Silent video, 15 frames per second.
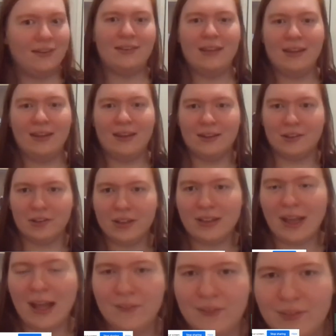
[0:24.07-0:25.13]
is the
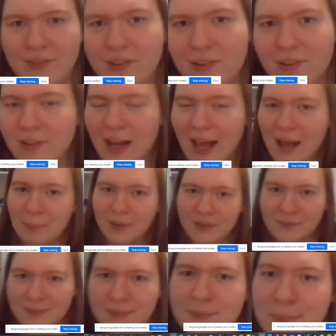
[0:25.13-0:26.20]
Alerty Live student app.
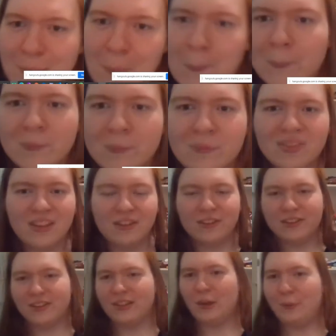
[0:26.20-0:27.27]

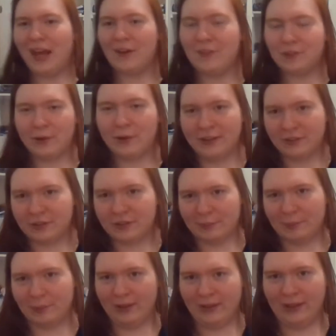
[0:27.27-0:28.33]
You can see we have a
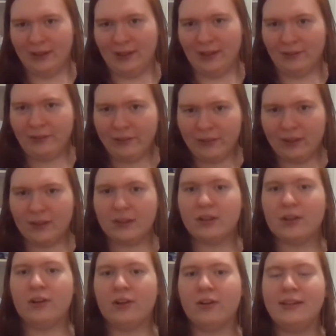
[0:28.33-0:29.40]
transcript rolling in here.
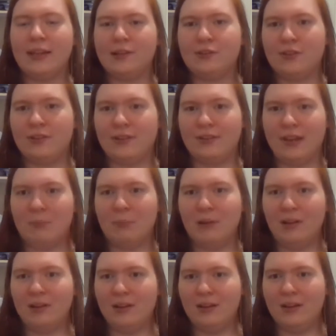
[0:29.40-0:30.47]
Currently, that's just a
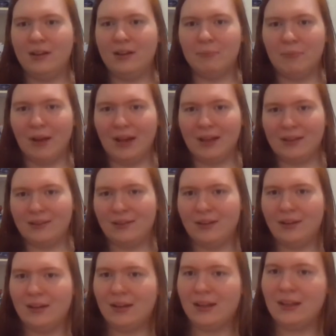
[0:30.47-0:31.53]
sample, but
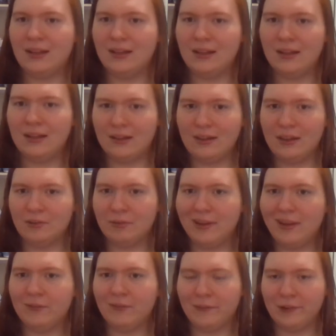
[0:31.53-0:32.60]
in the
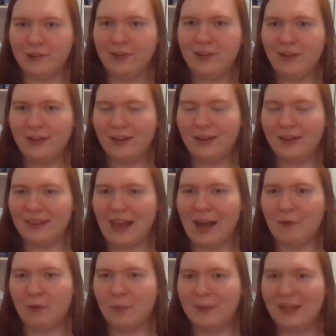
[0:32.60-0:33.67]
real version,
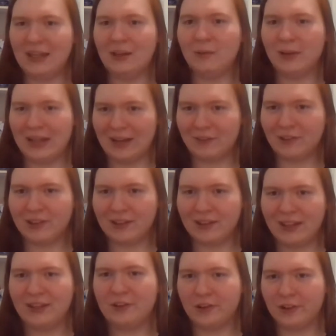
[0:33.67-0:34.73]
that will be whatever the
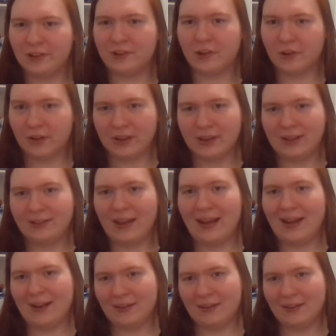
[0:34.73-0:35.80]
teacher is currently
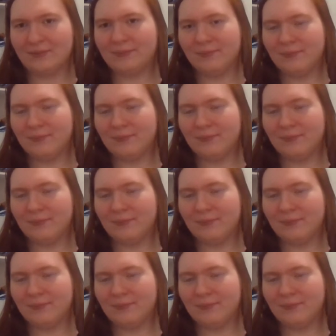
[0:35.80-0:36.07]
saying.